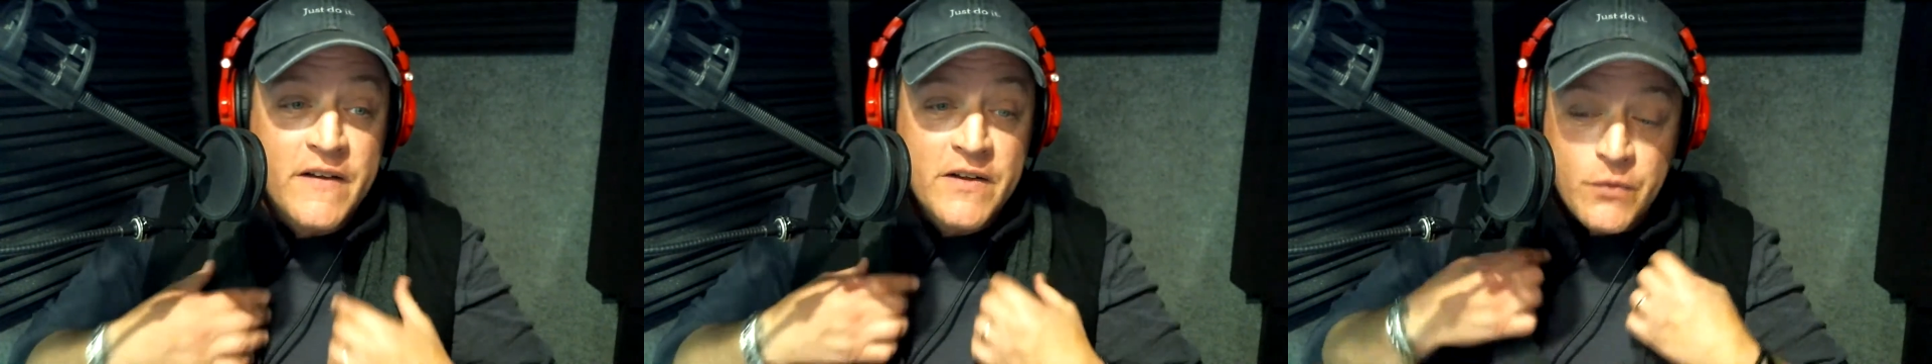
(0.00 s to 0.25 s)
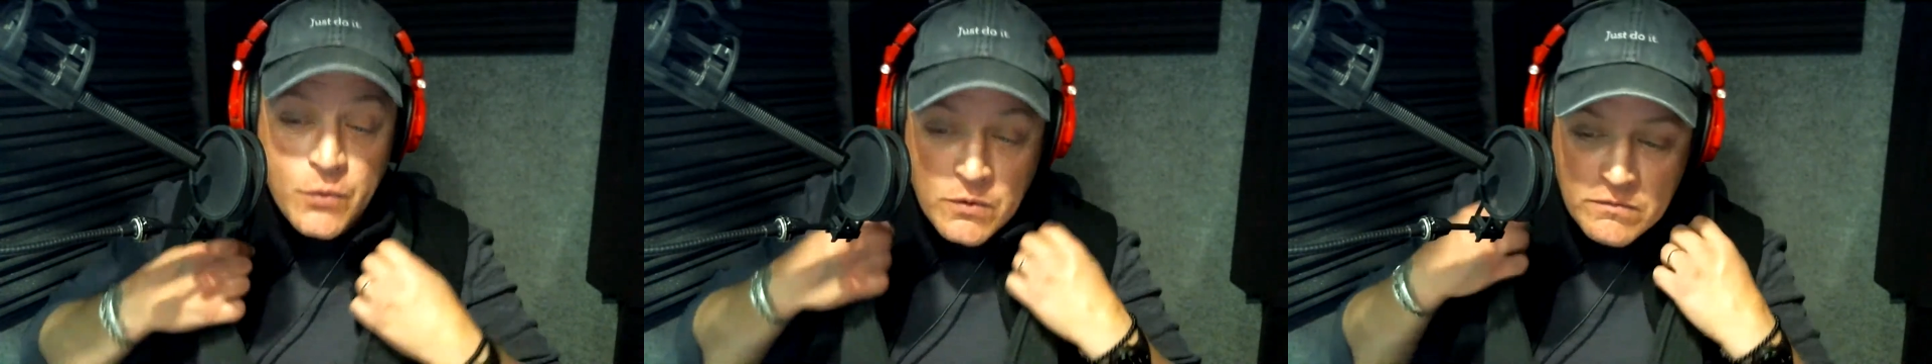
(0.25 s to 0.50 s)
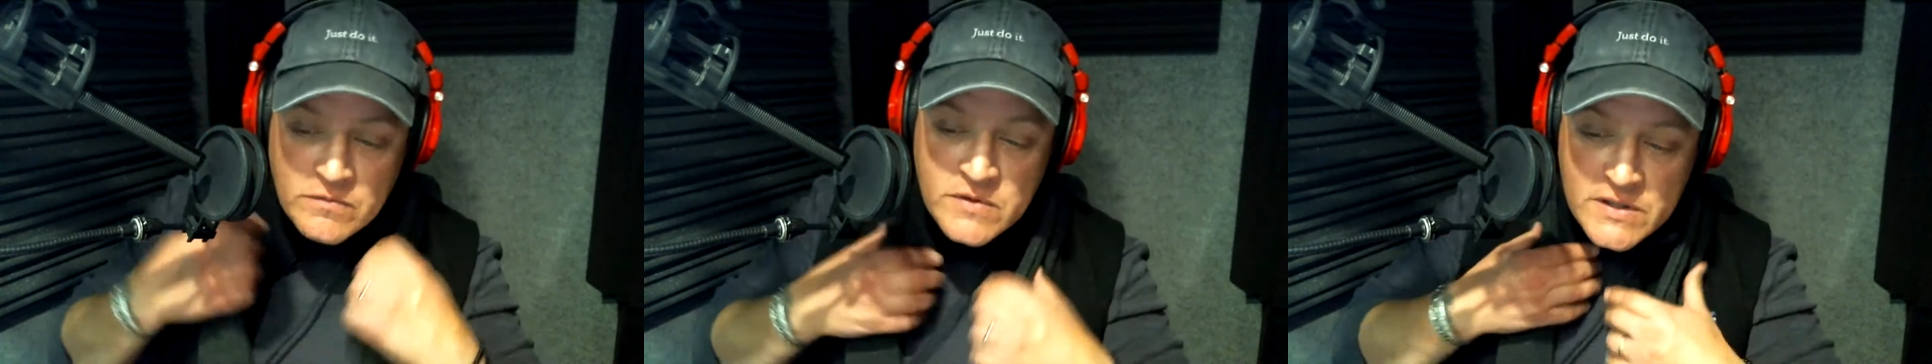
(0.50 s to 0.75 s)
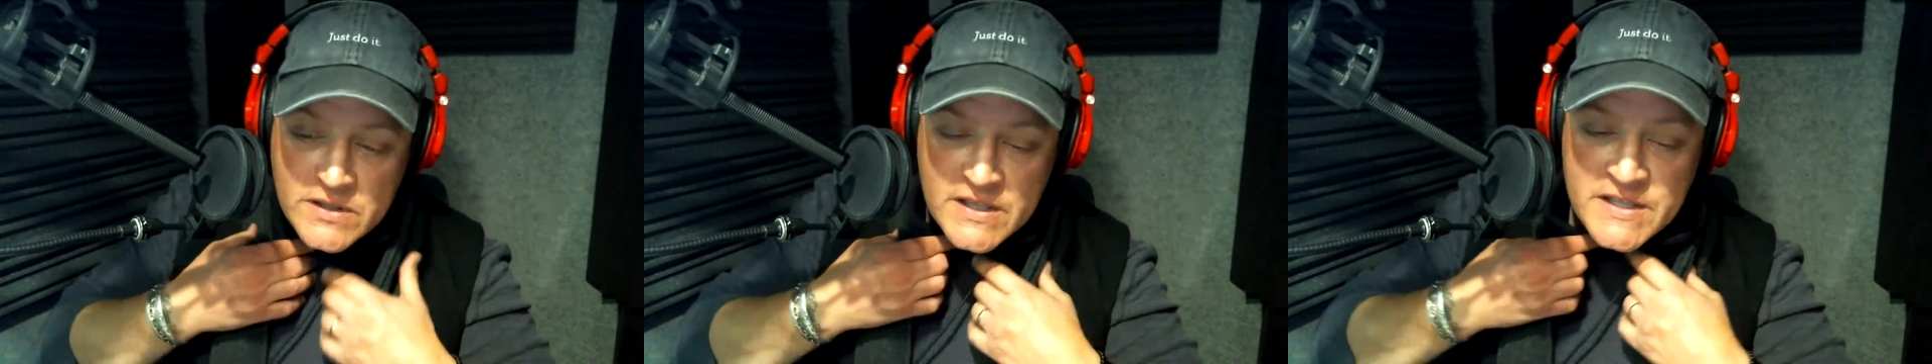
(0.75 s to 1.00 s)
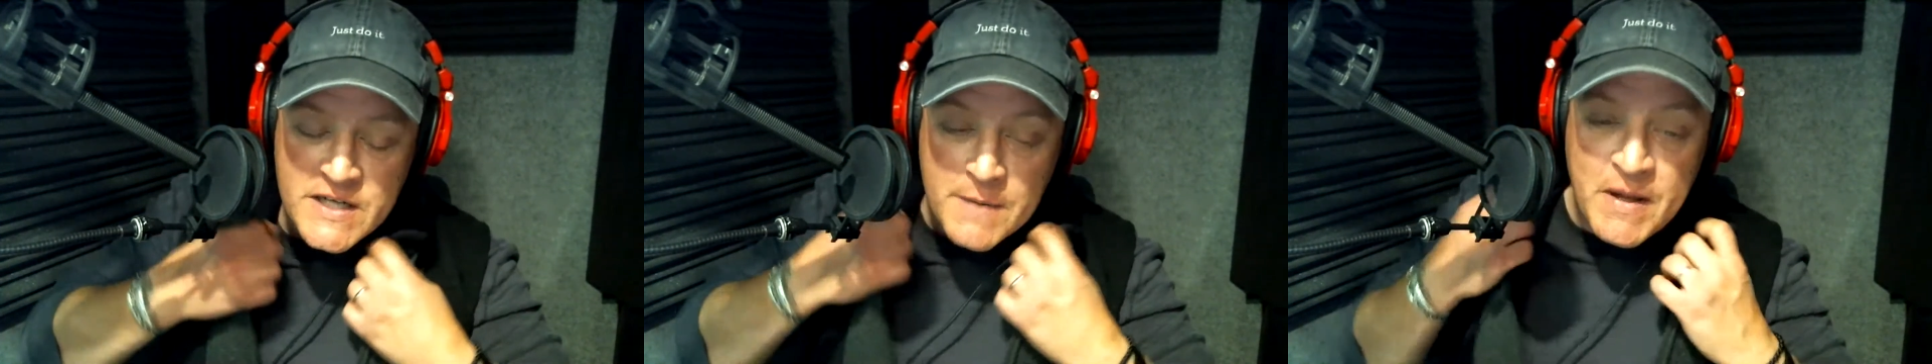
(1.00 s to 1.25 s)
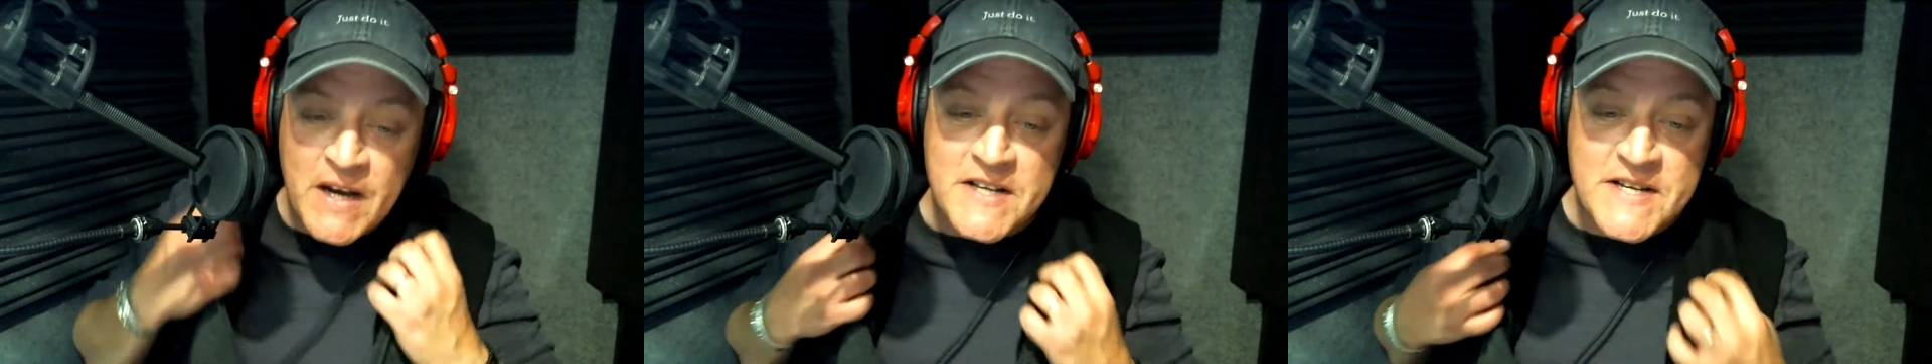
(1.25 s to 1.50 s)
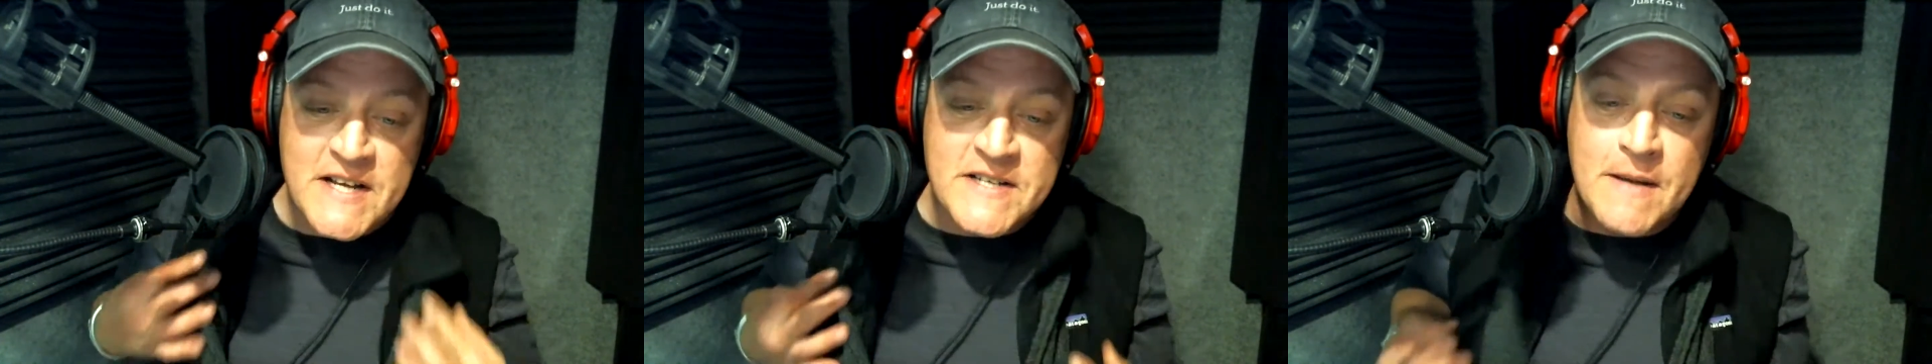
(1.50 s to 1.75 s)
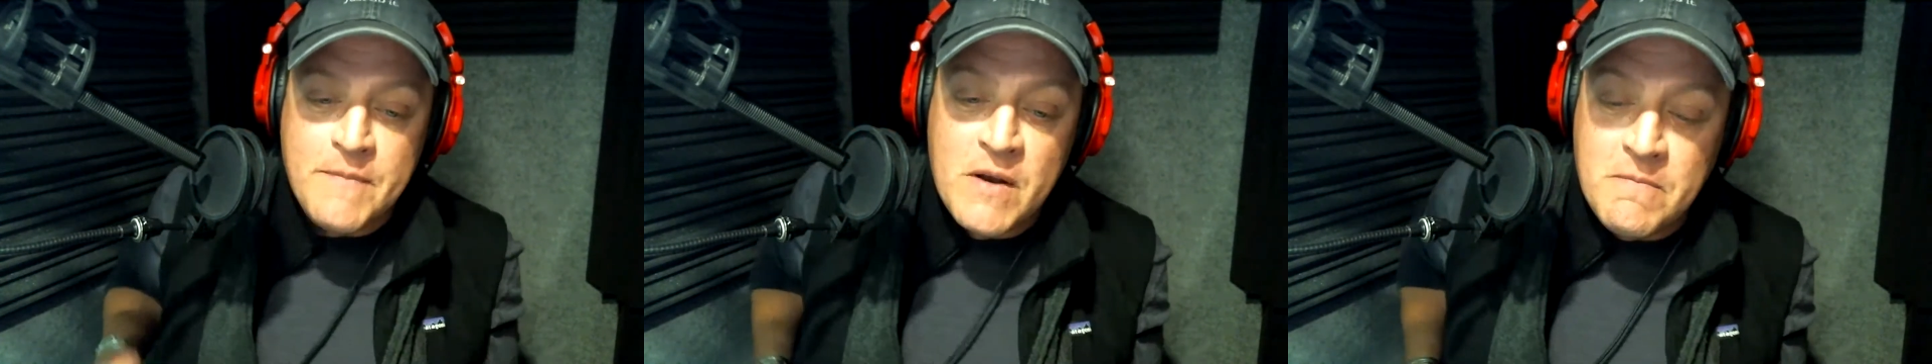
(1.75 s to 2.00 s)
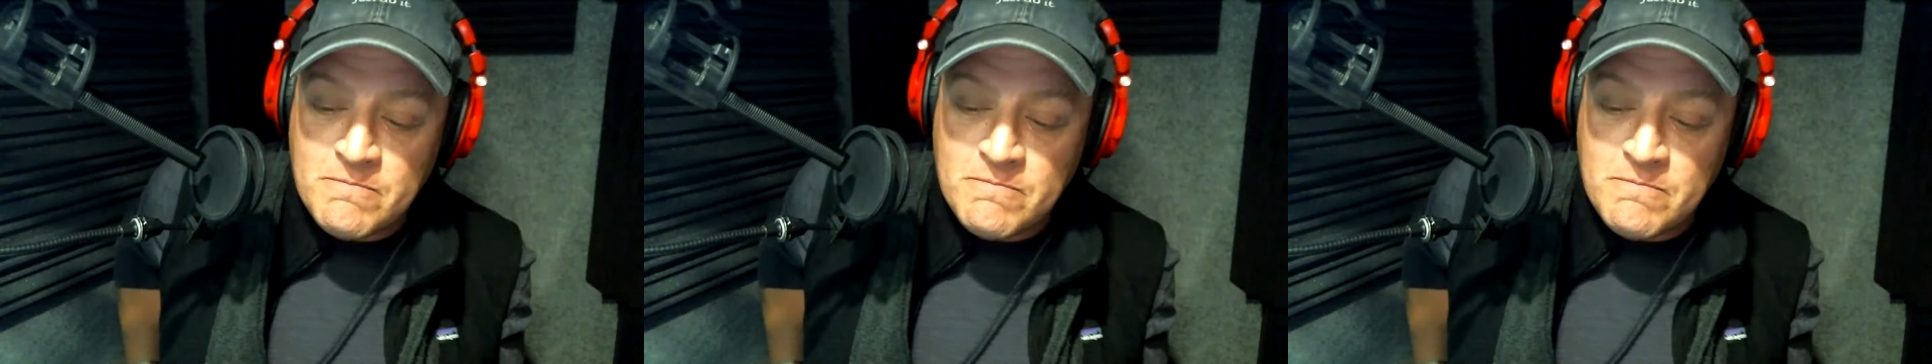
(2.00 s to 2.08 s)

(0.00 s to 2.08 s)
That's cool. Jump in and say something.